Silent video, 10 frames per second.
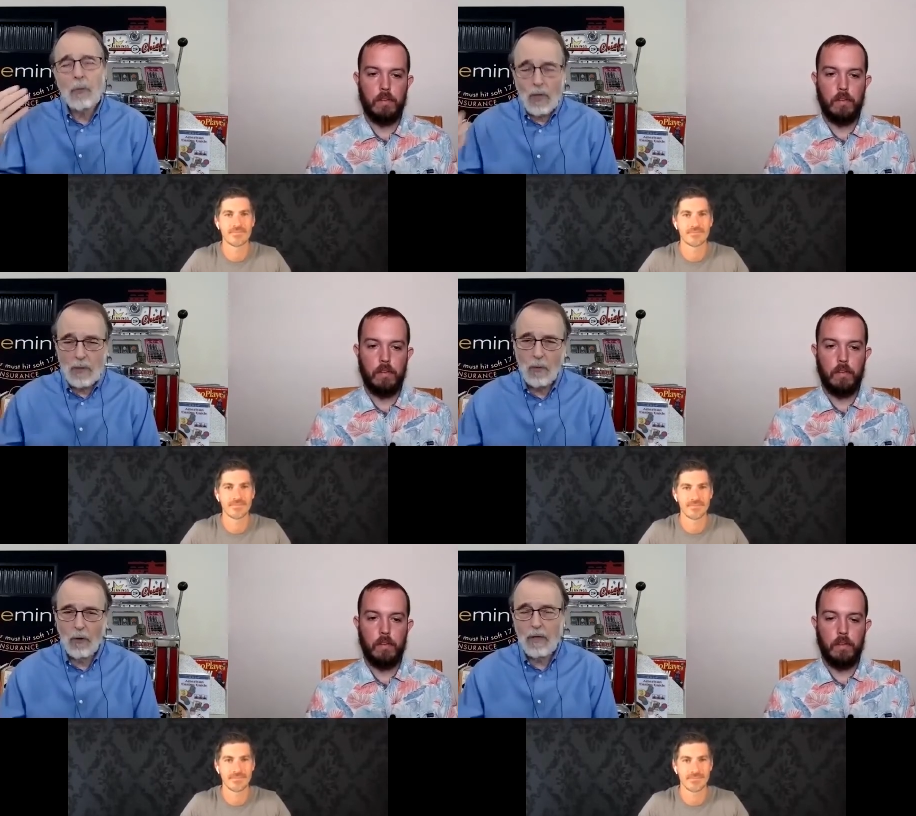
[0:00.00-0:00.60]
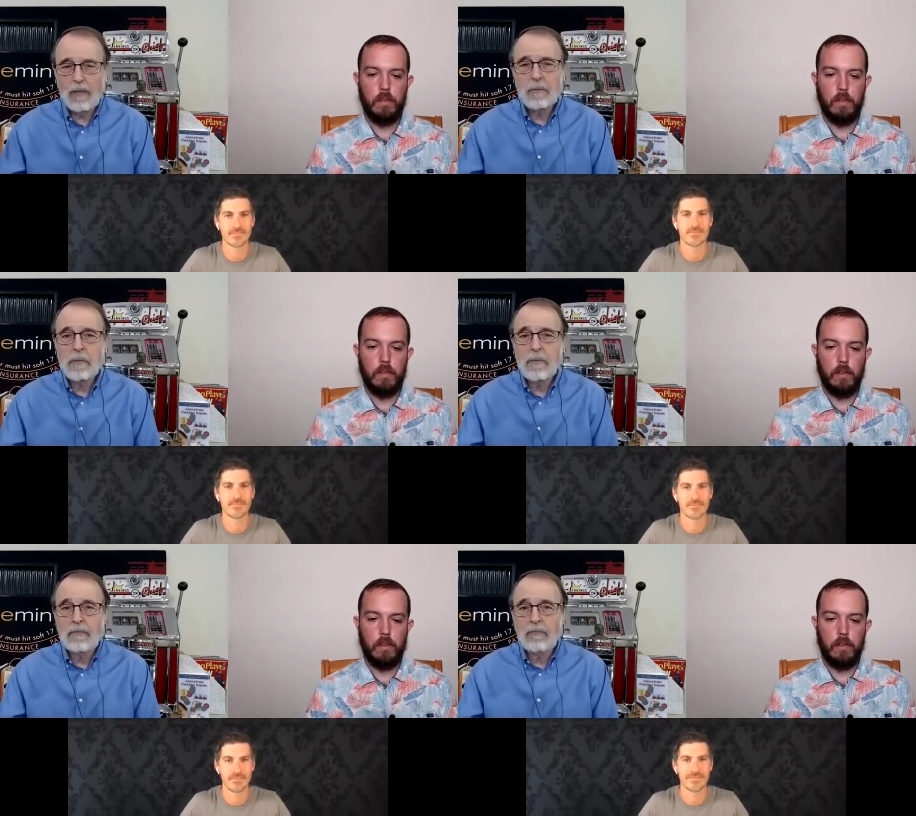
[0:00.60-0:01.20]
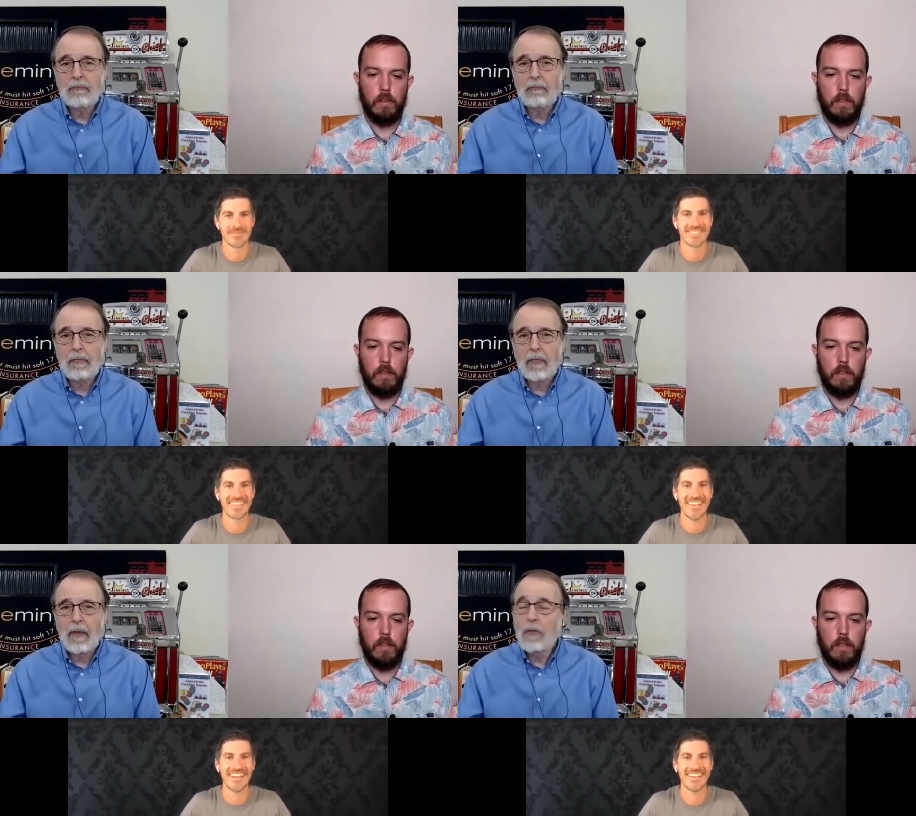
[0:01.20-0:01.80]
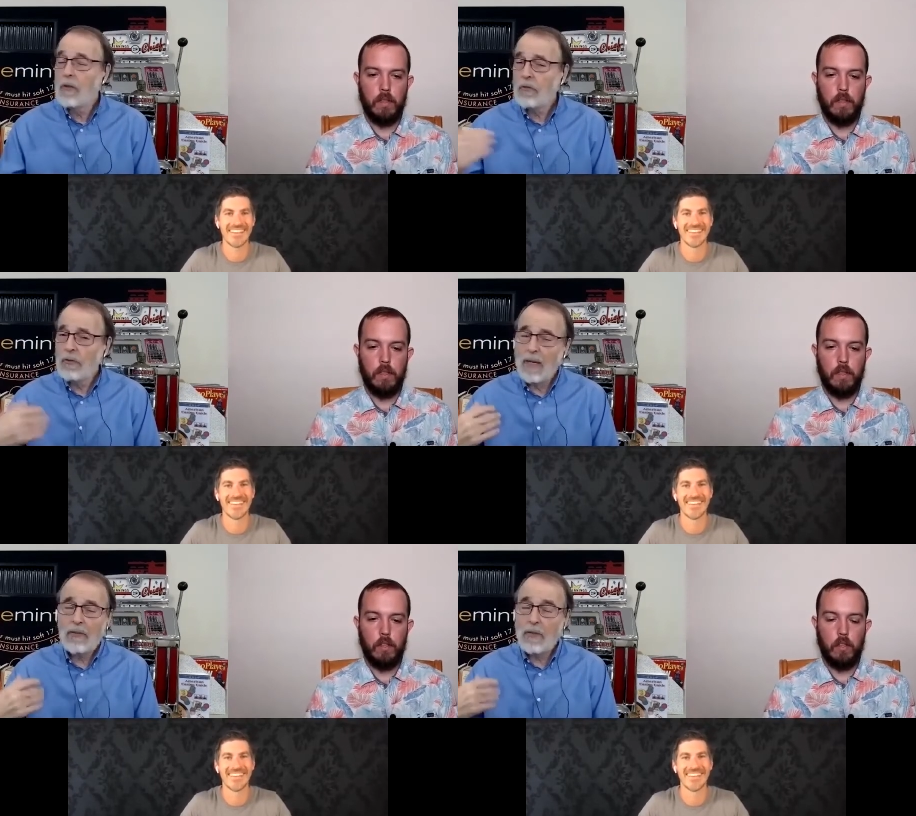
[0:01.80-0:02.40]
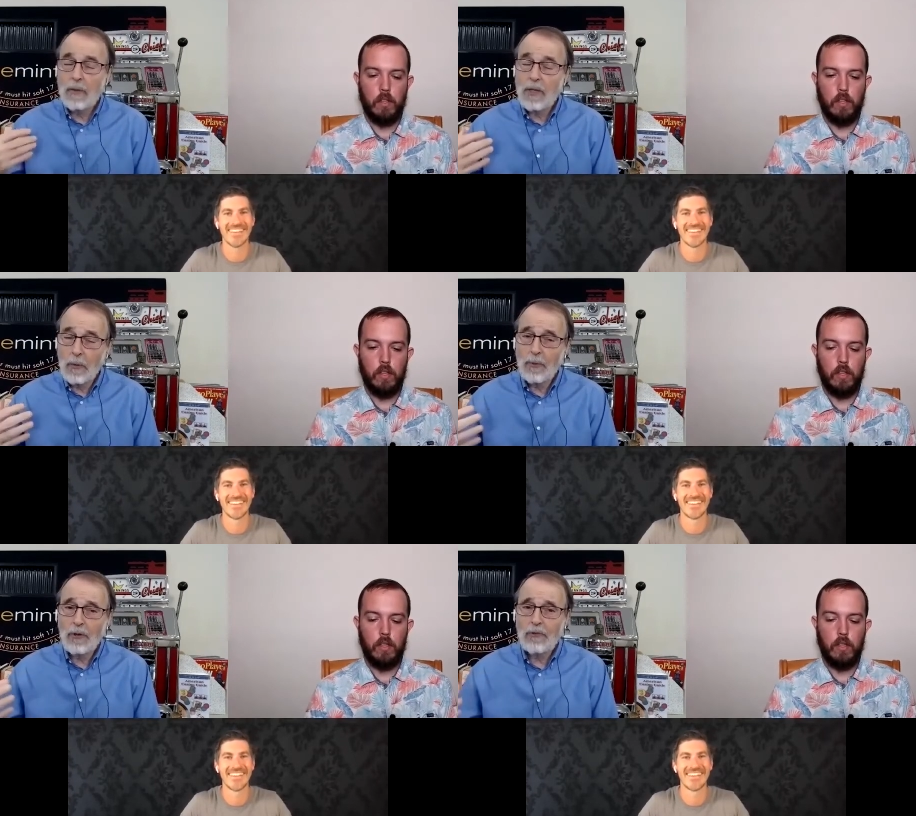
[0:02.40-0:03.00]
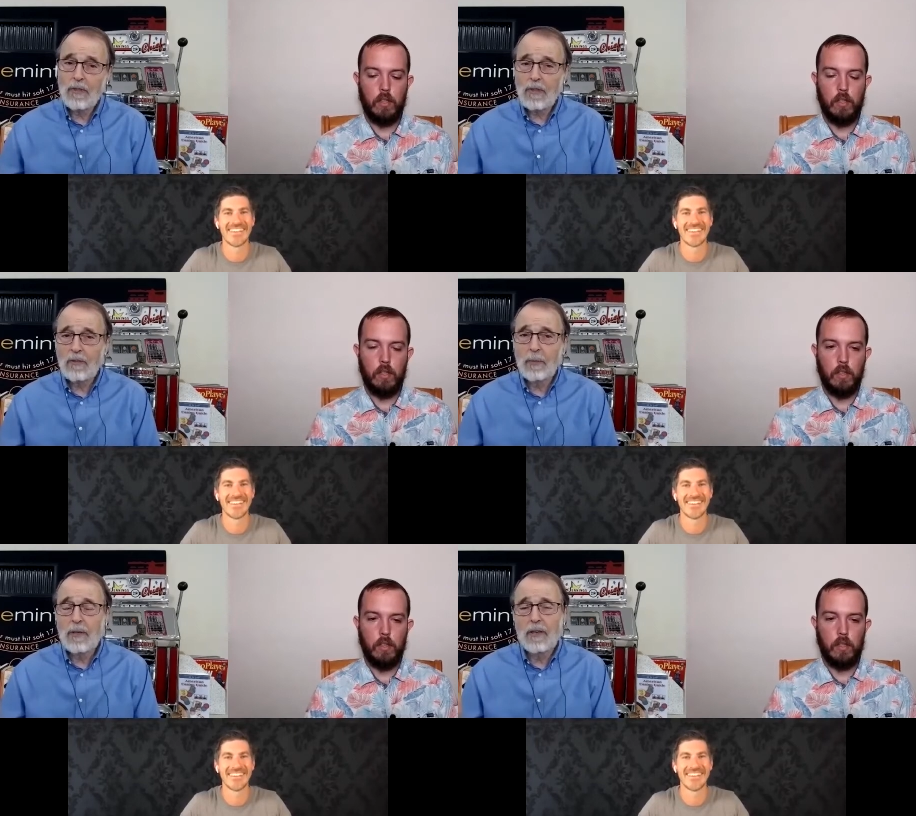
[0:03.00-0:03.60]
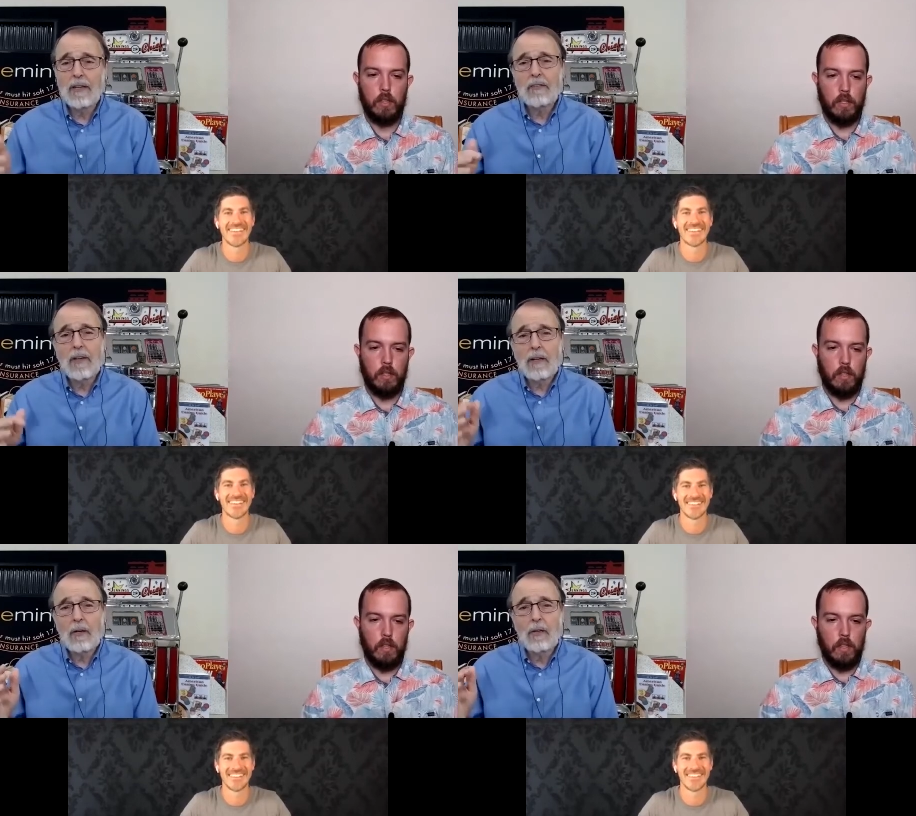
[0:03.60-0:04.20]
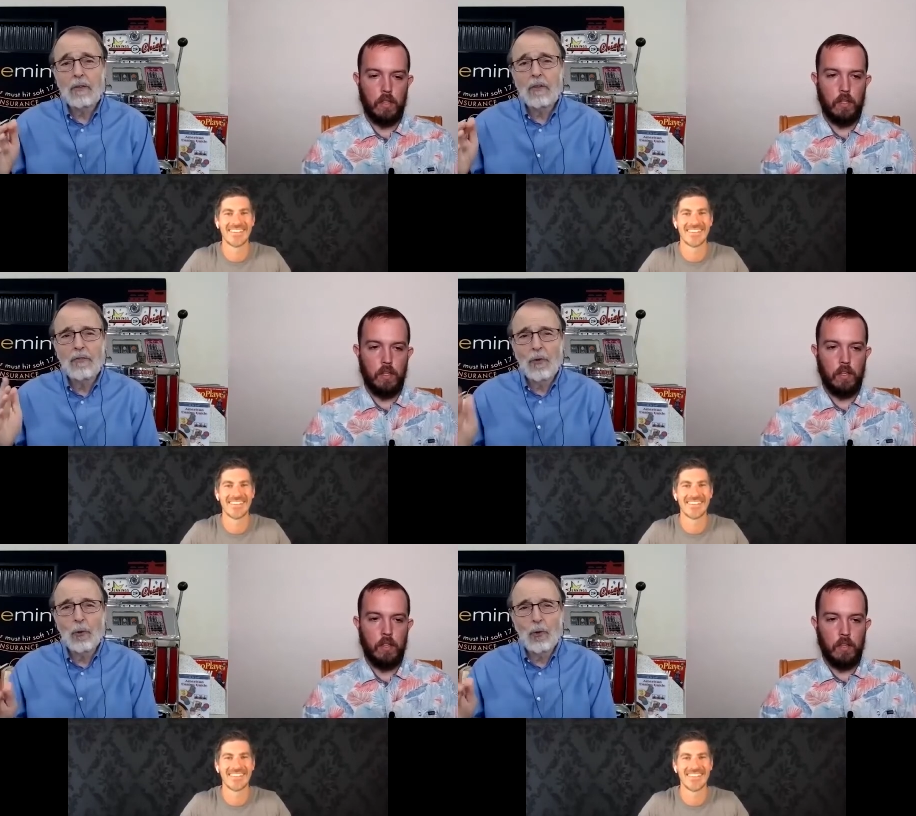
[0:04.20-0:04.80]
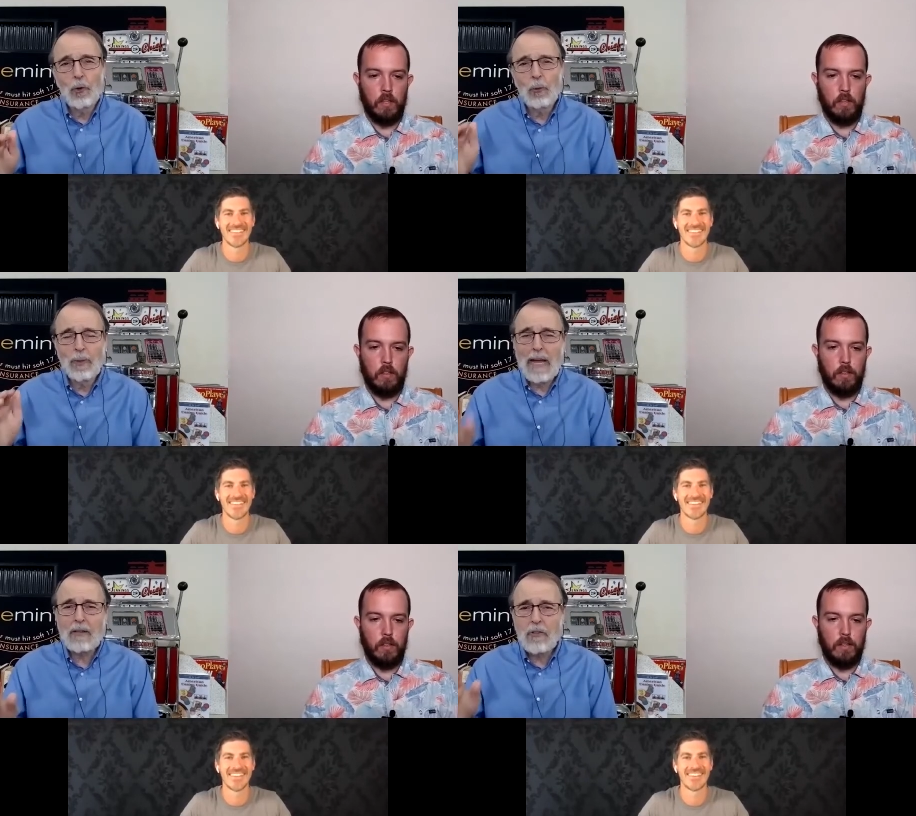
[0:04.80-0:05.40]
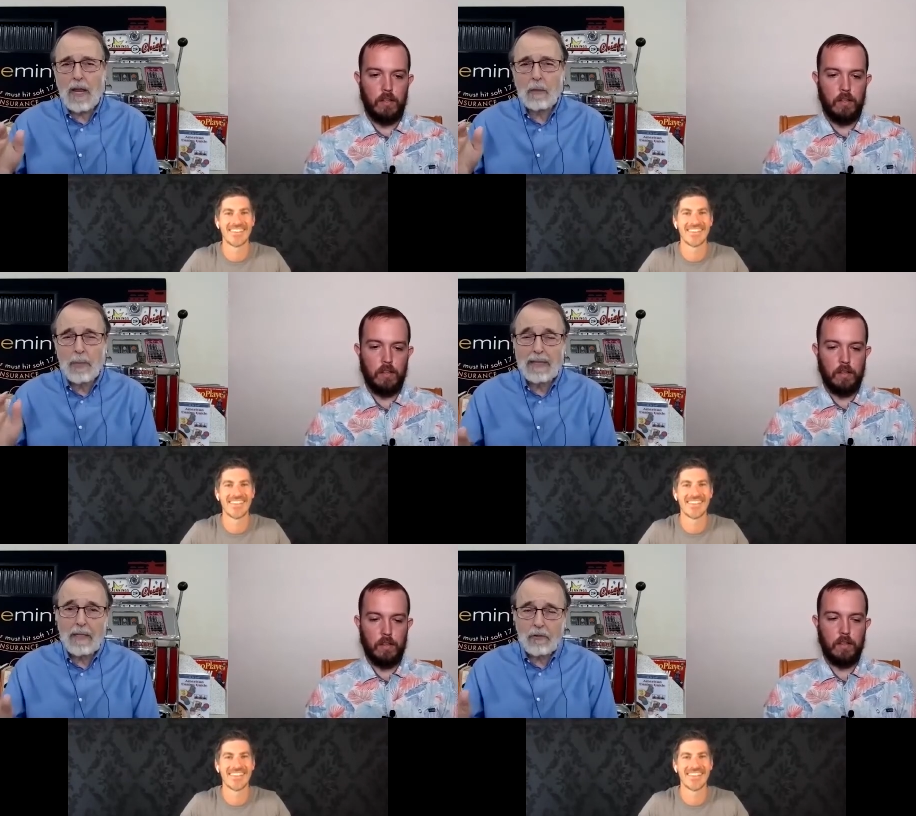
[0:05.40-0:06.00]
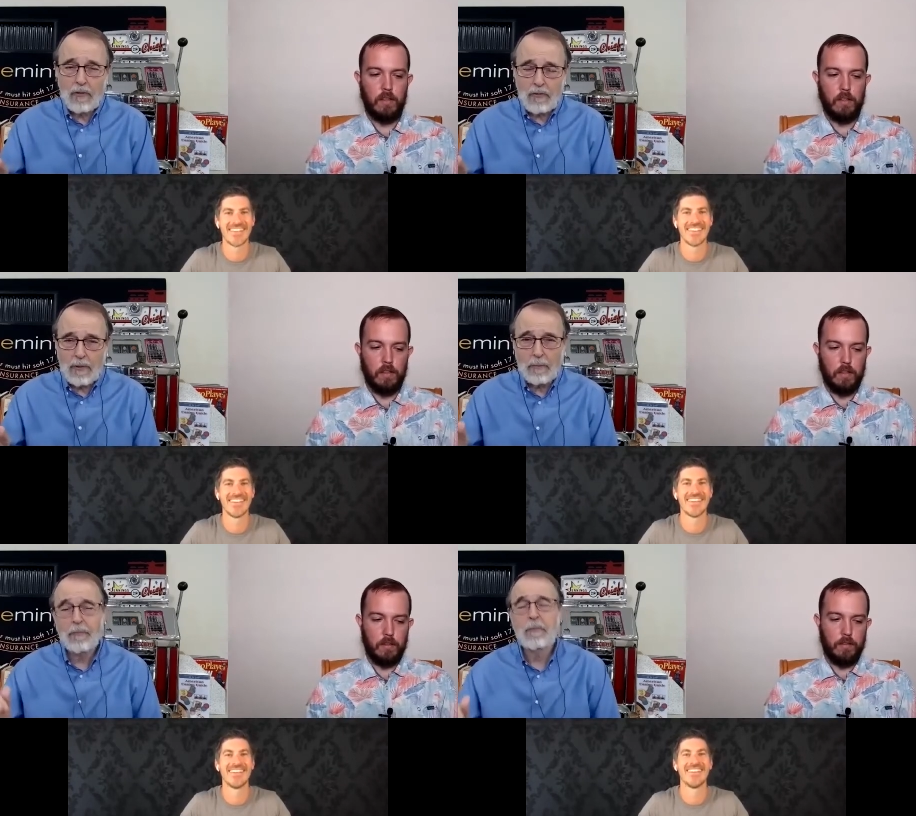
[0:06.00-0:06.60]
Speaker 1: one more. Yeah, and this is based on my own personal experience, and I call it the voodoo blackjack betting system,